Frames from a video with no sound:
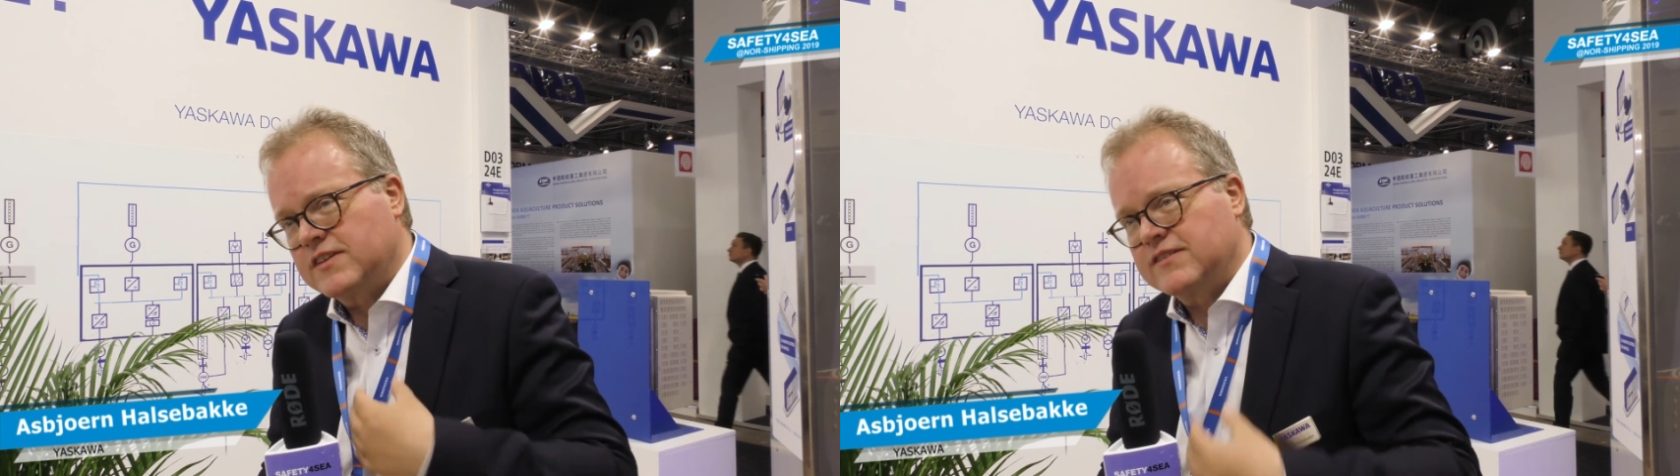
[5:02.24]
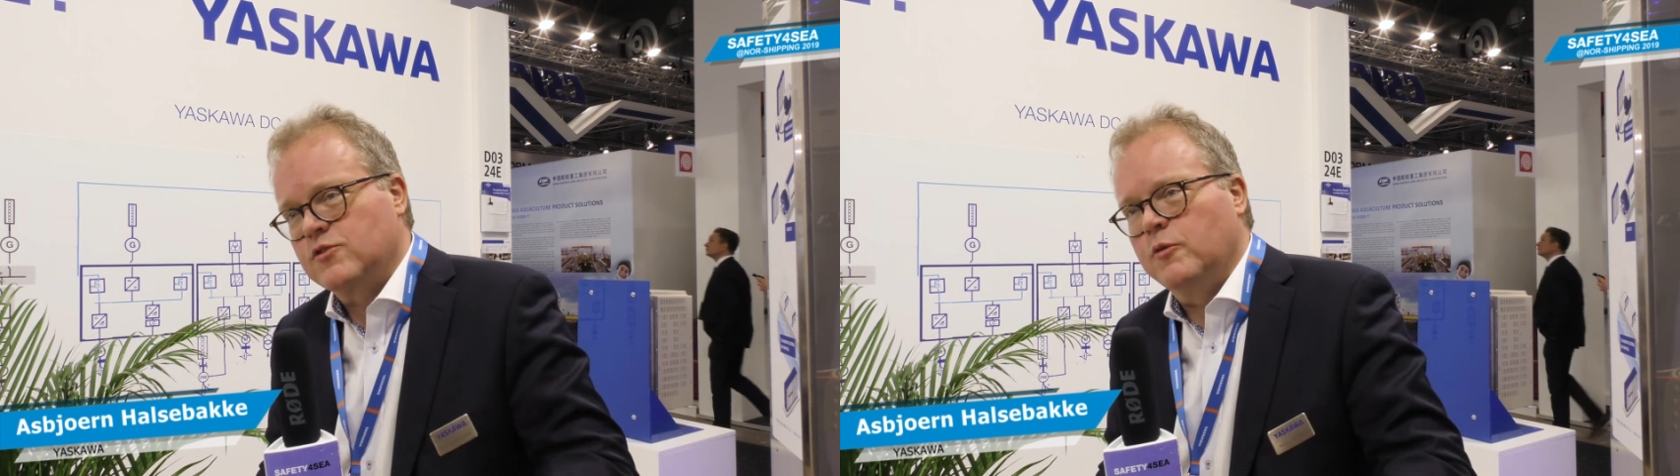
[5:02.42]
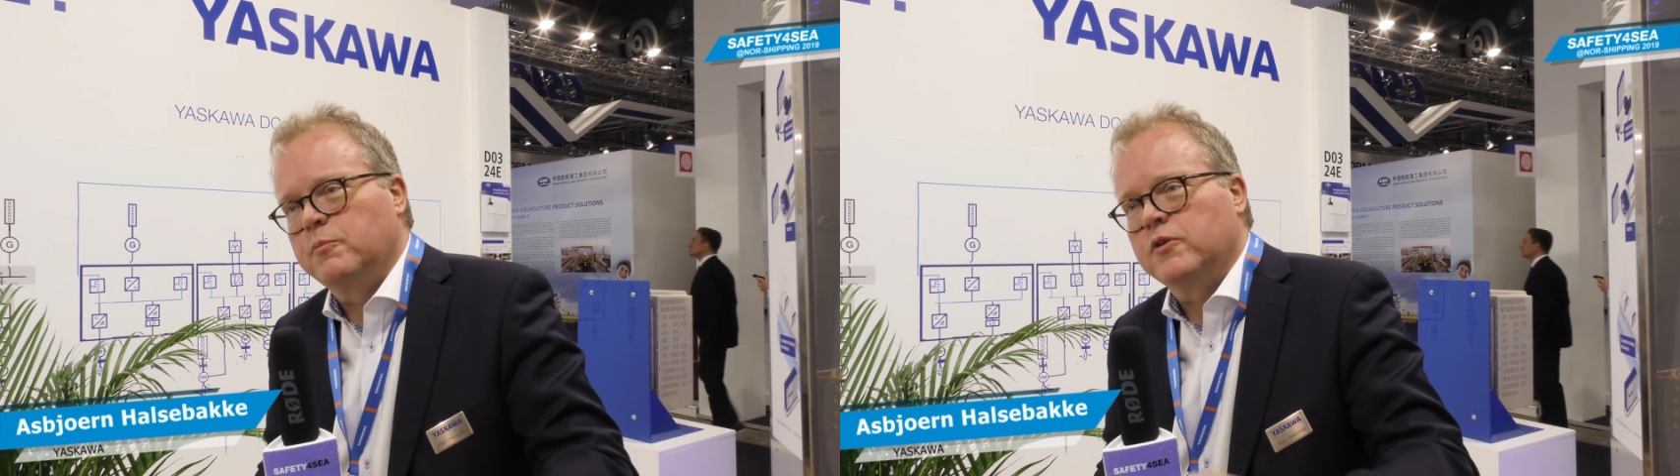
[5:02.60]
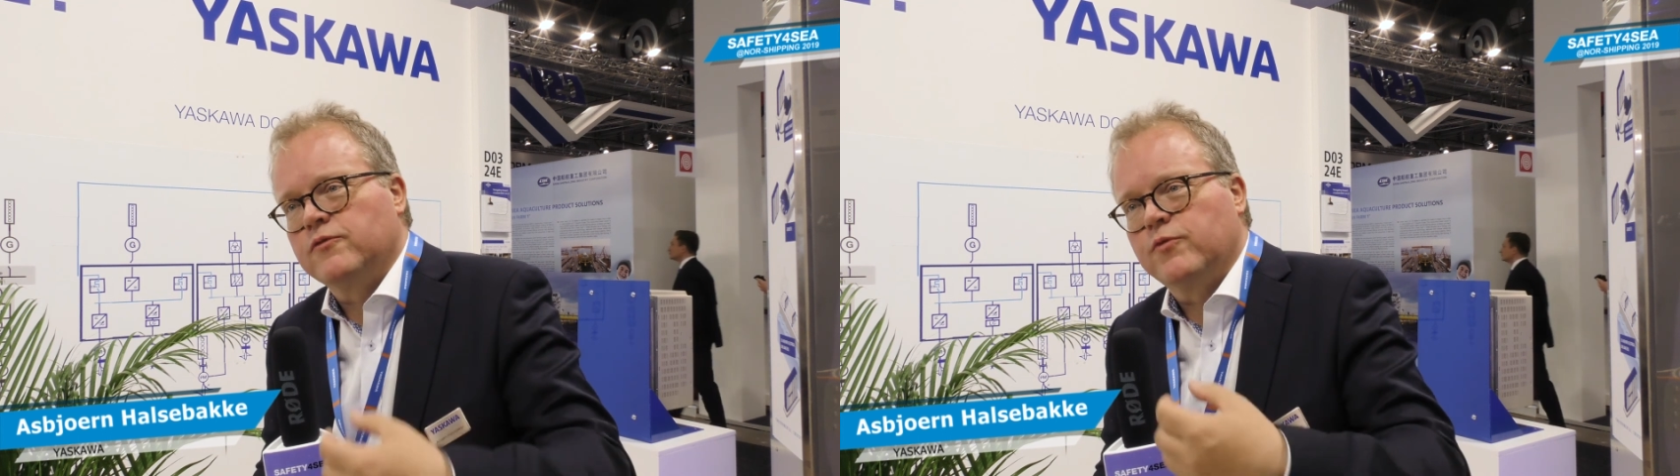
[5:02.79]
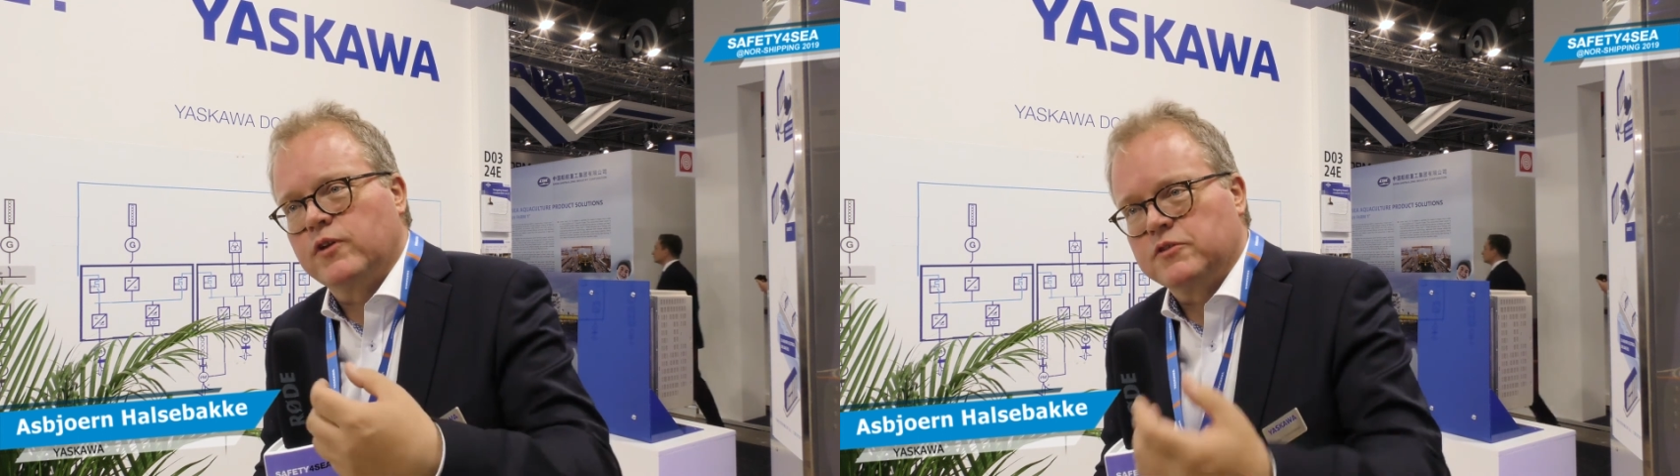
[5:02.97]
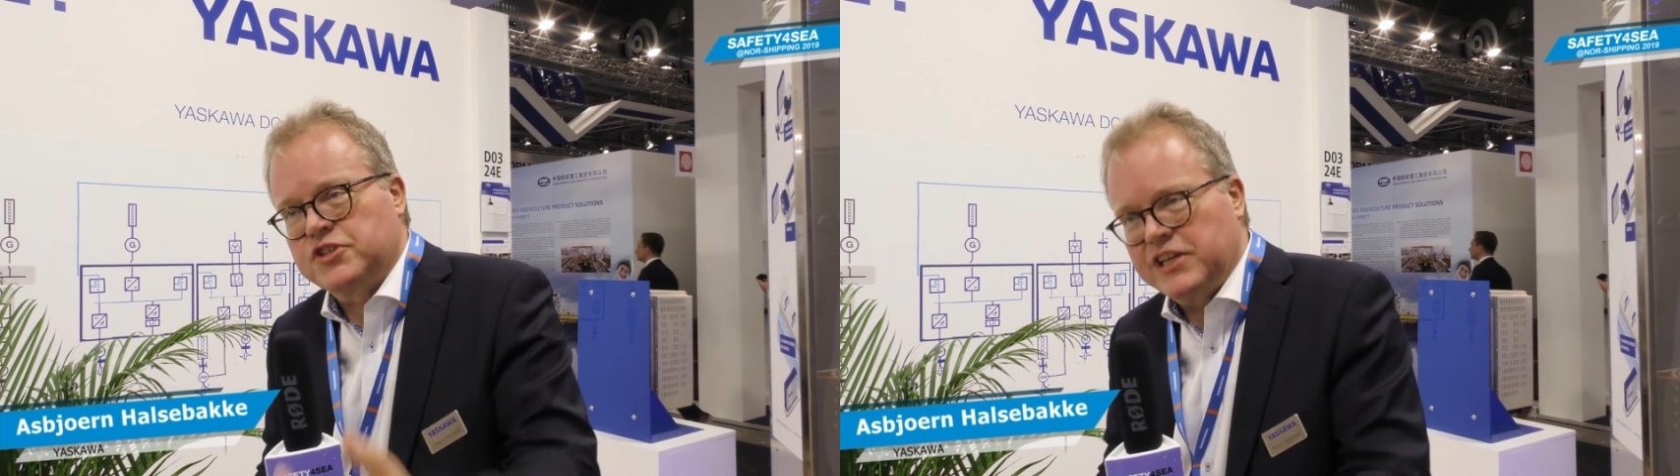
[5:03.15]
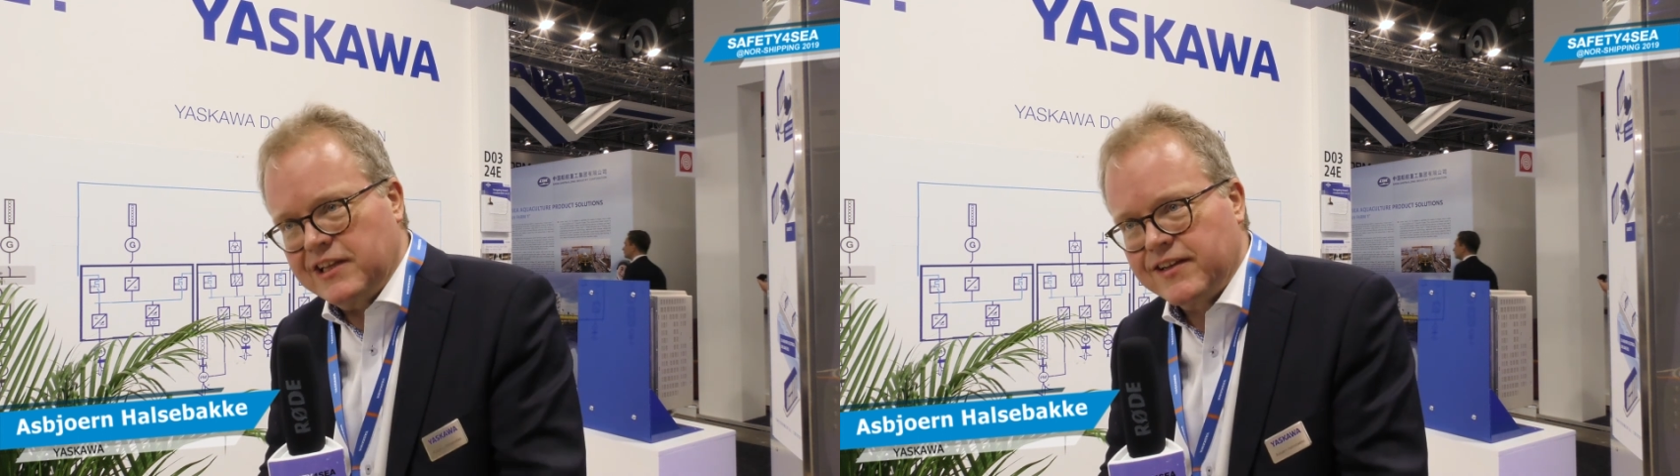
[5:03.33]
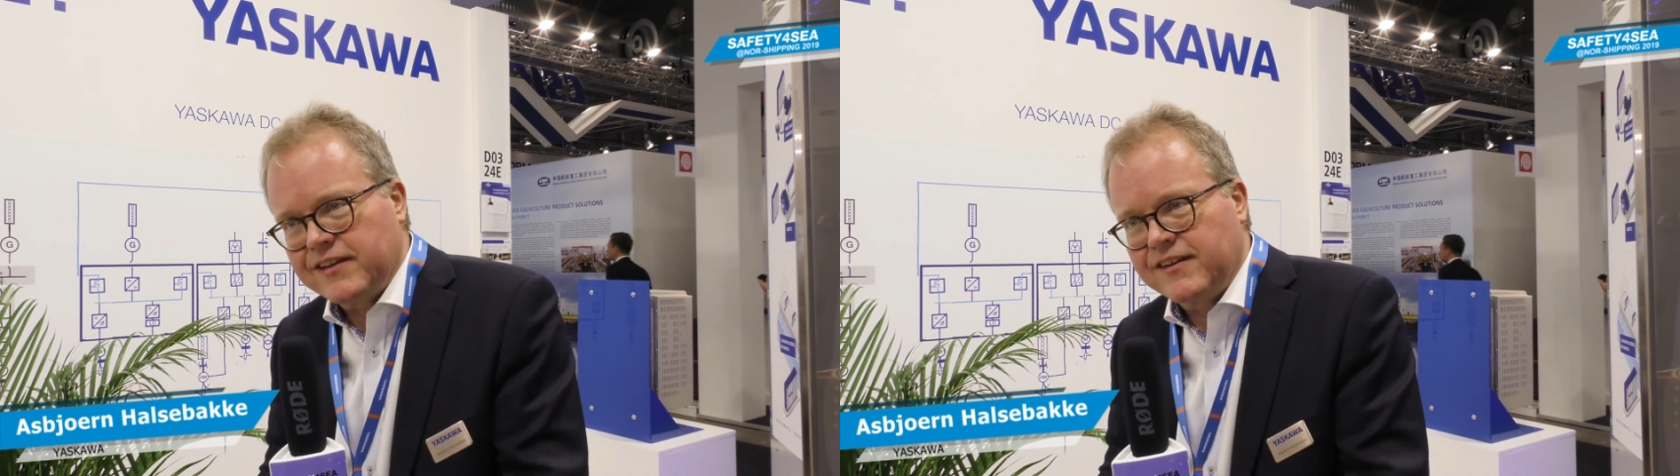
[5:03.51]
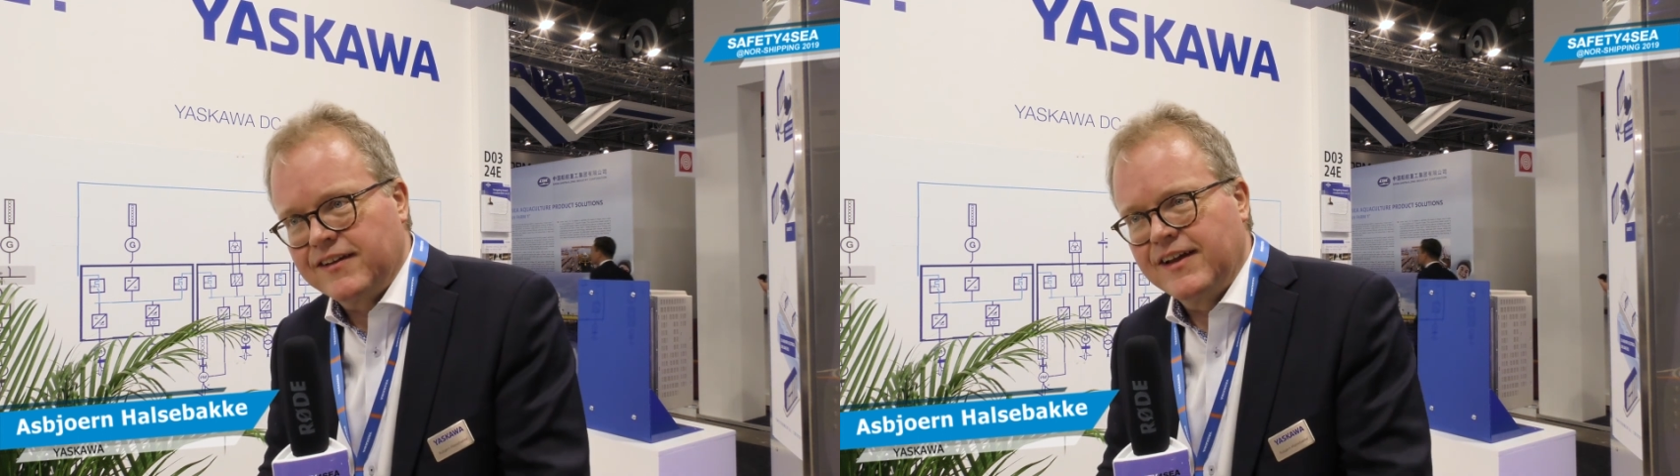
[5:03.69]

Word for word: it's so important for our children,